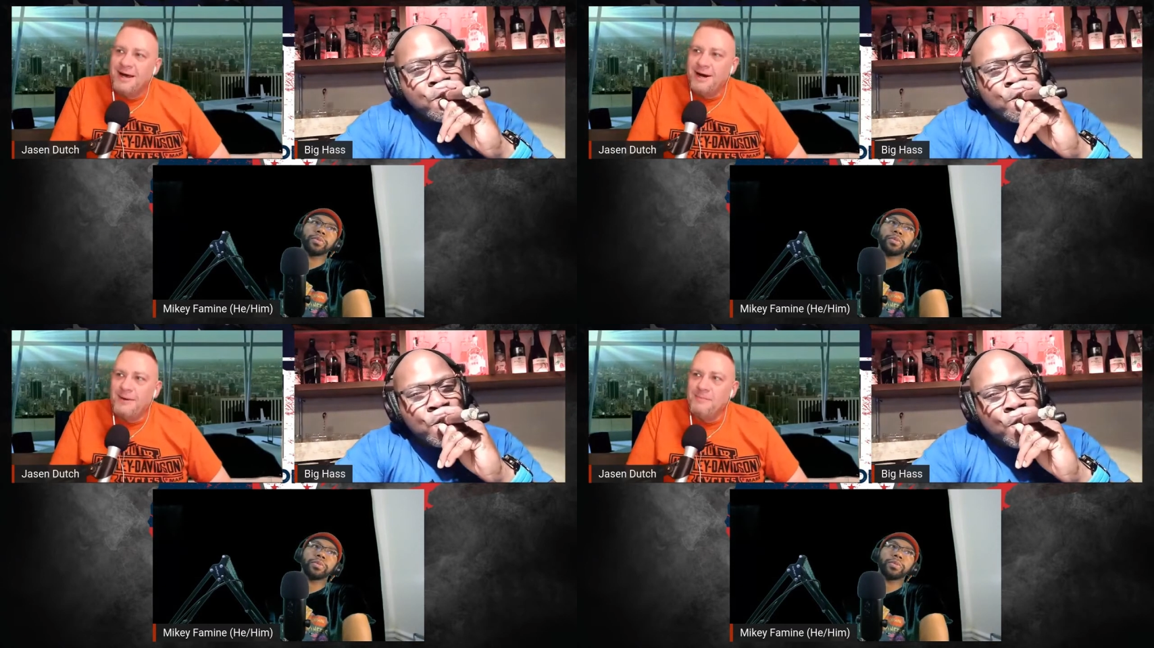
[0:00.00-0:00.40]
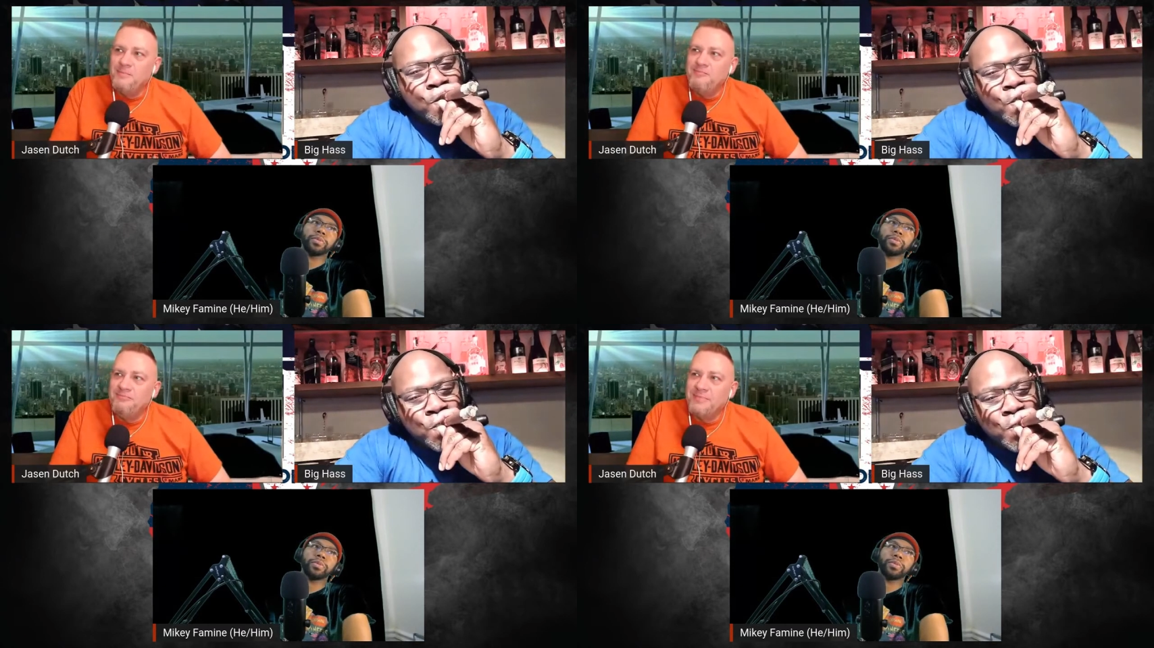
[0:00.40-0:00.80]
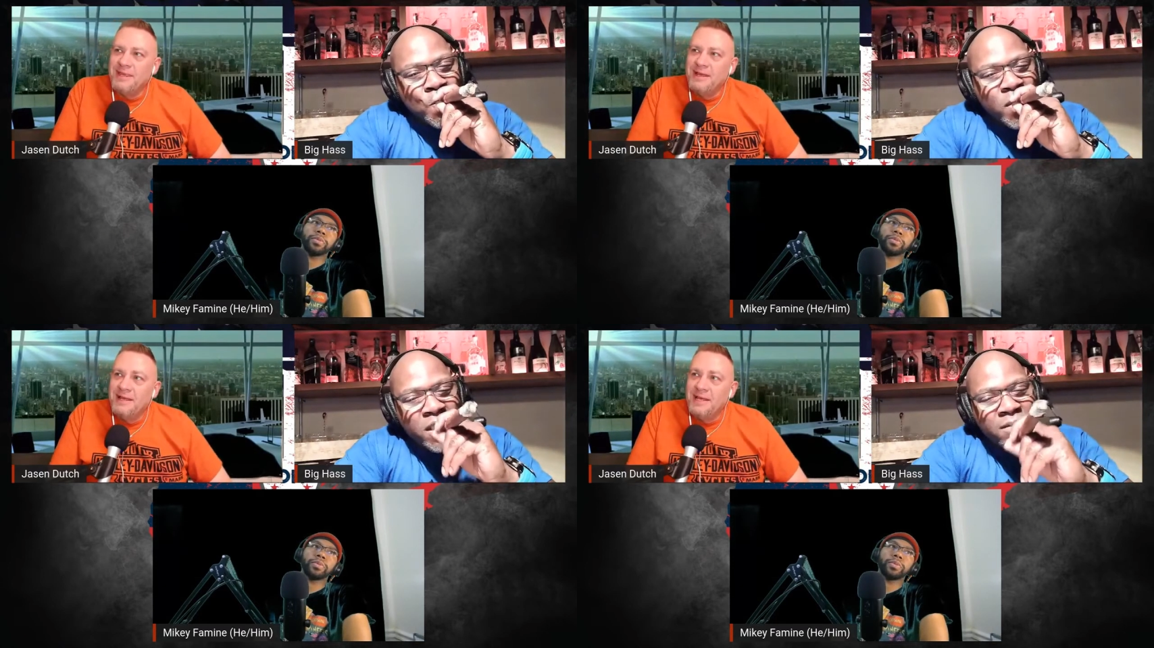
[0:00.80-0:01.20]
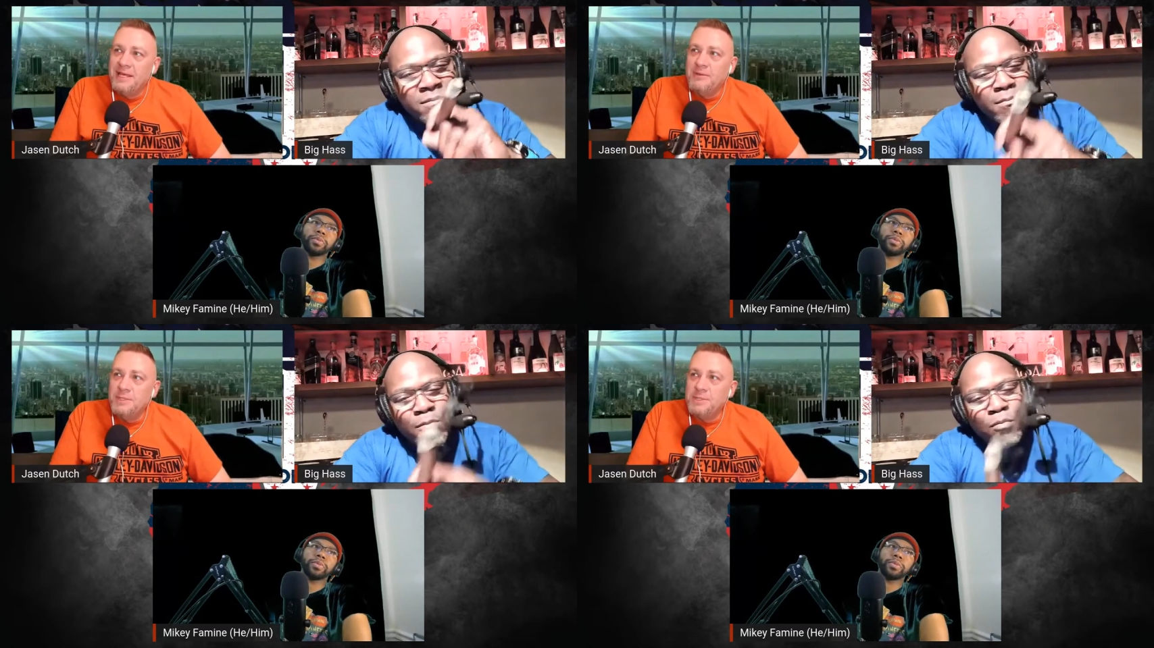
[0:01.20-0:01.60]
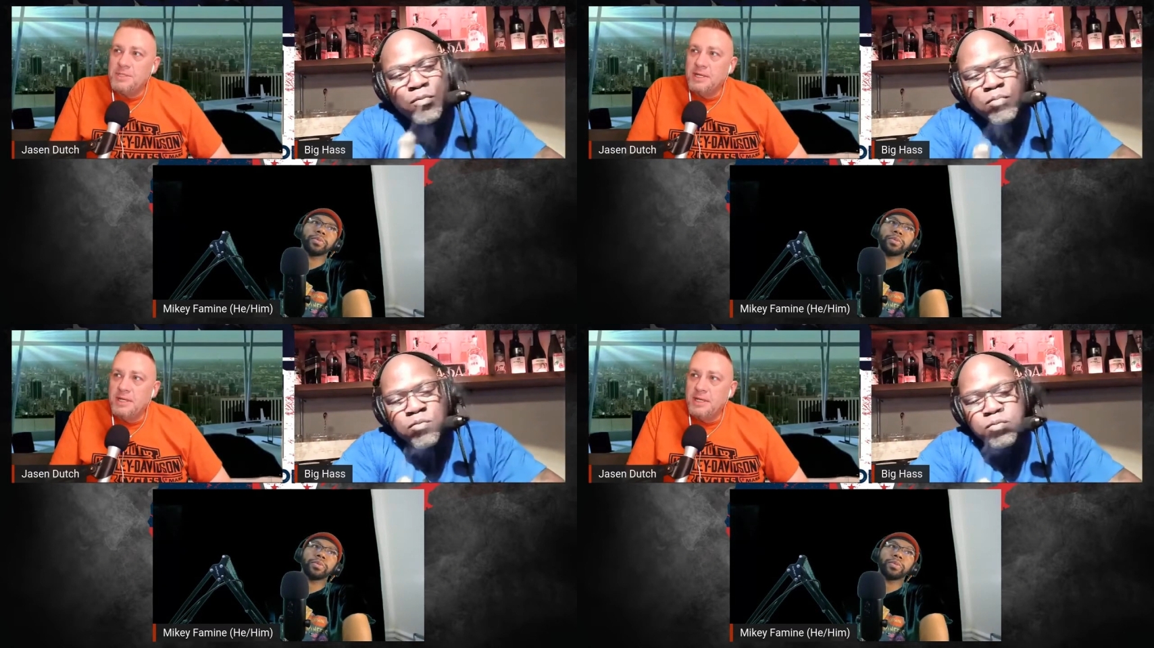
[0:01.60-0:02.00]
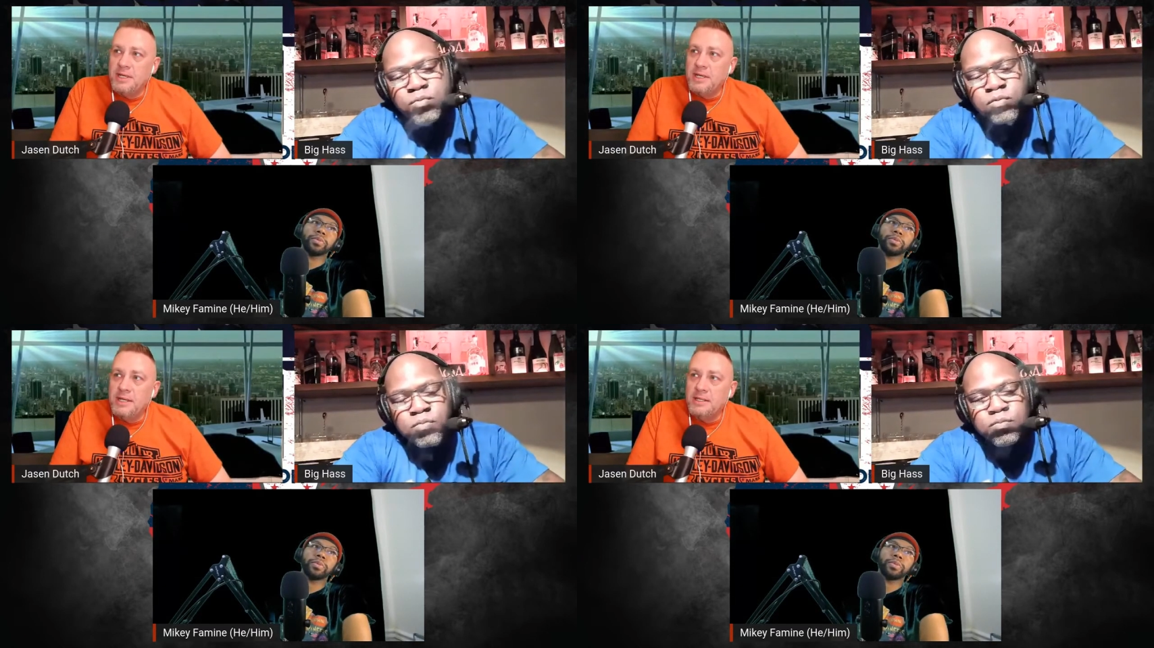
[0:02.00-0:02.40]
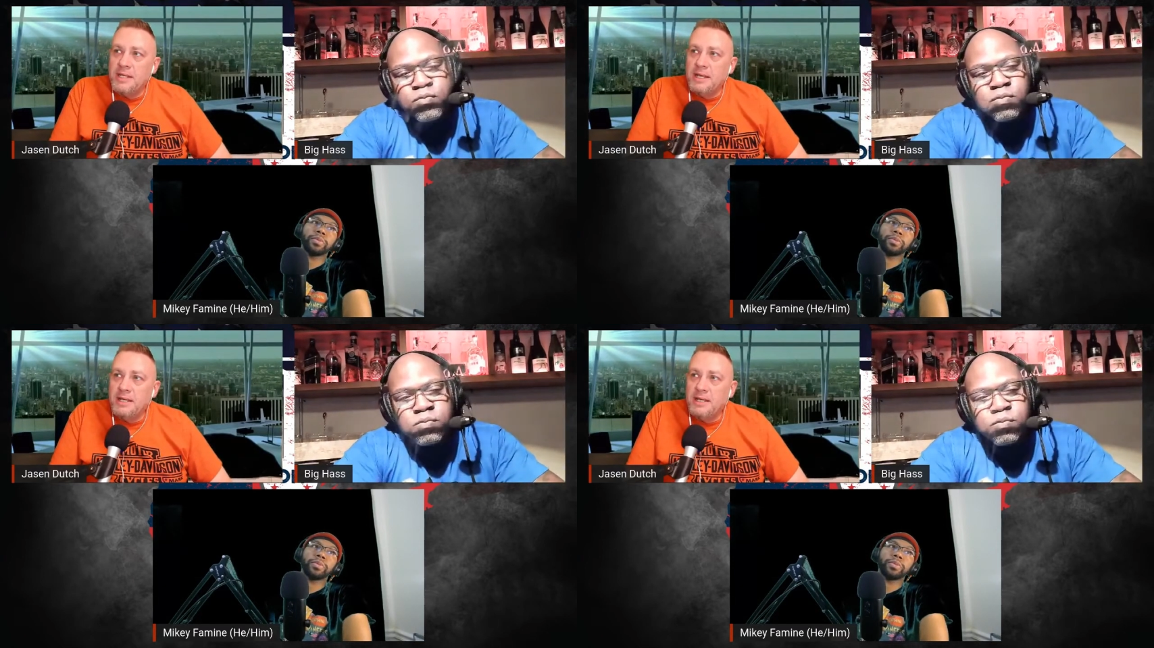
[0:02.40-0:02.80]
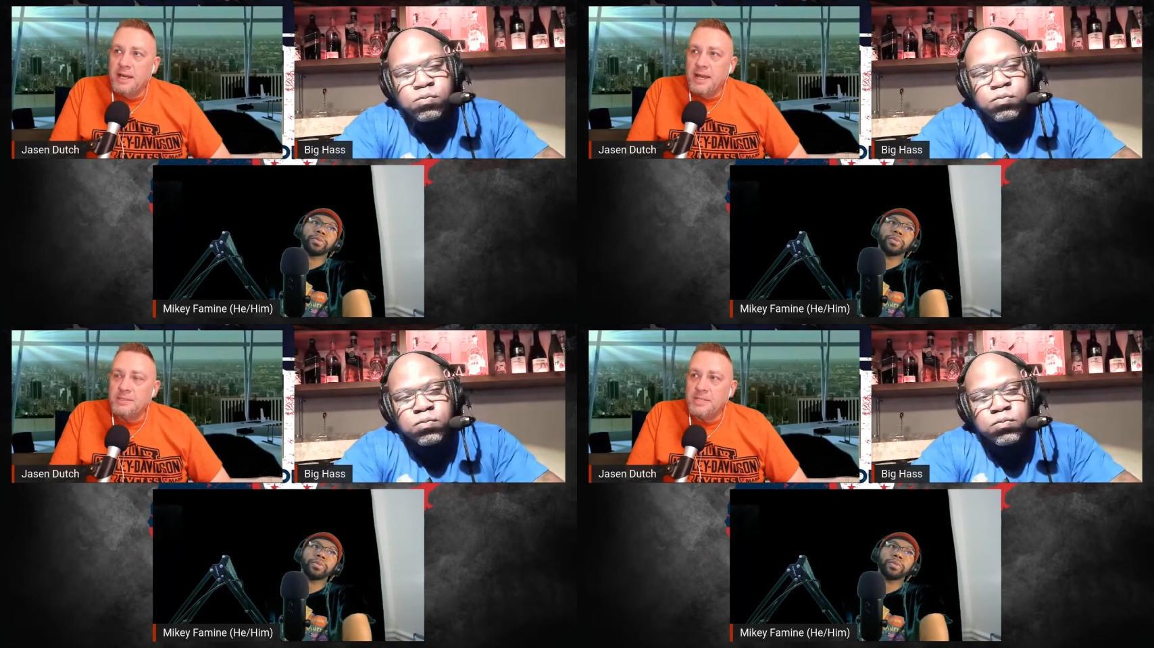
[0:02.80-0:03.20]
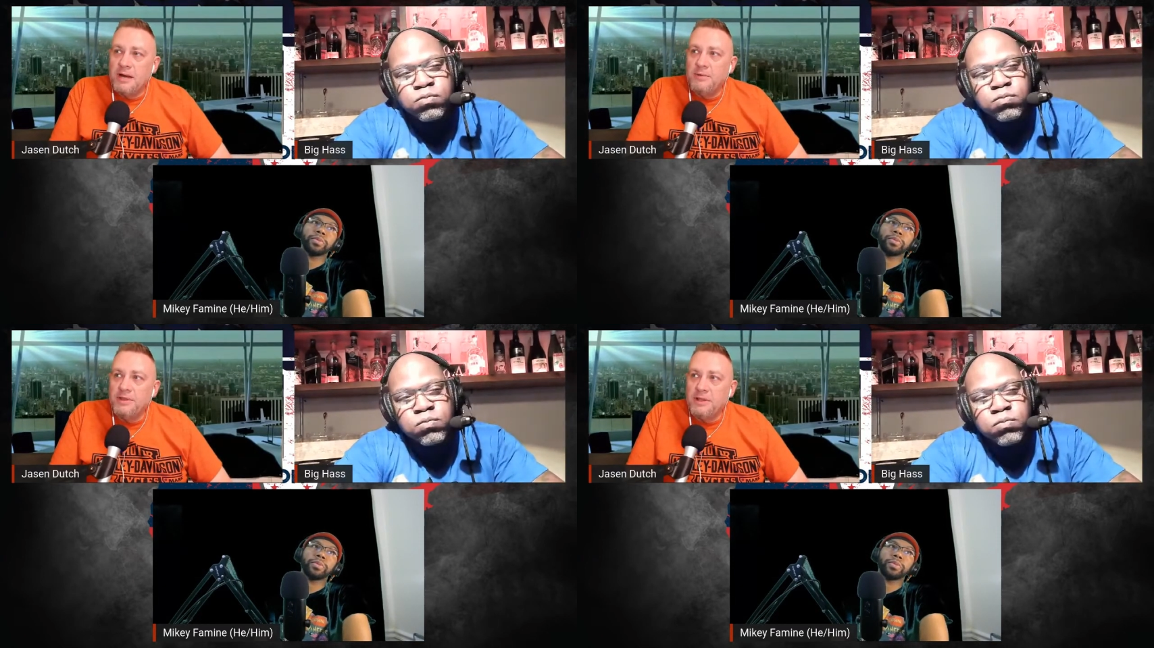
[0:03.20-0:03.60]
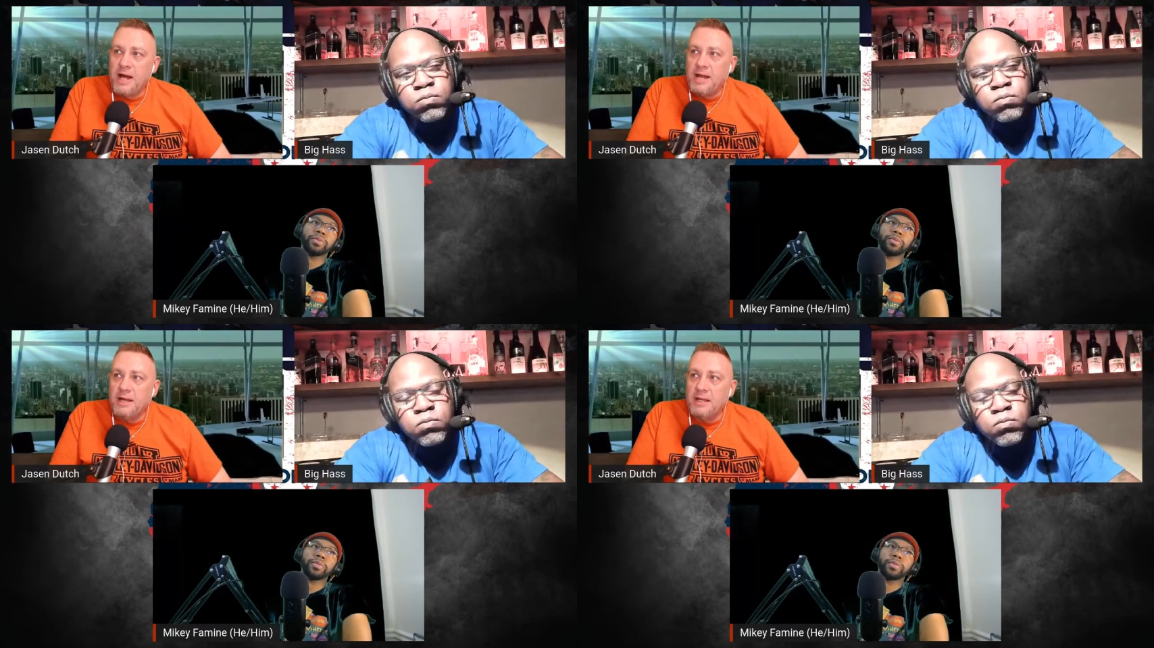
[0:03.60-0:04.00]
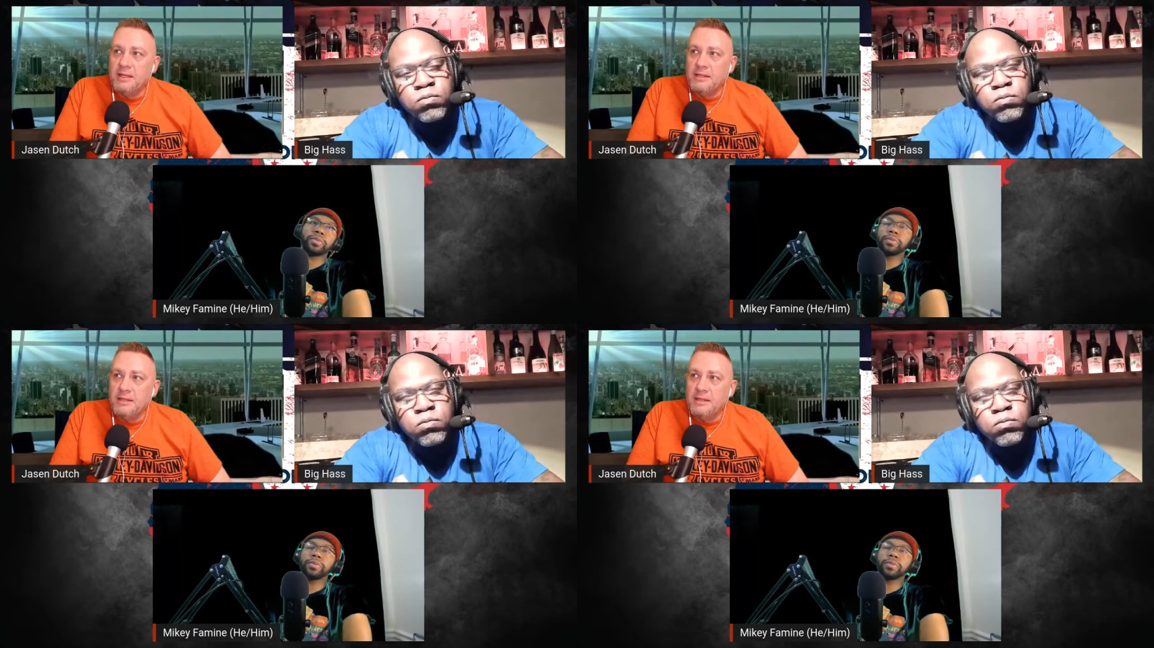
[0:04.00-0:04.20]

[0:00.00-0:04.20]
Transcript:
Speaker 1: Um he was he hangs out with a lot of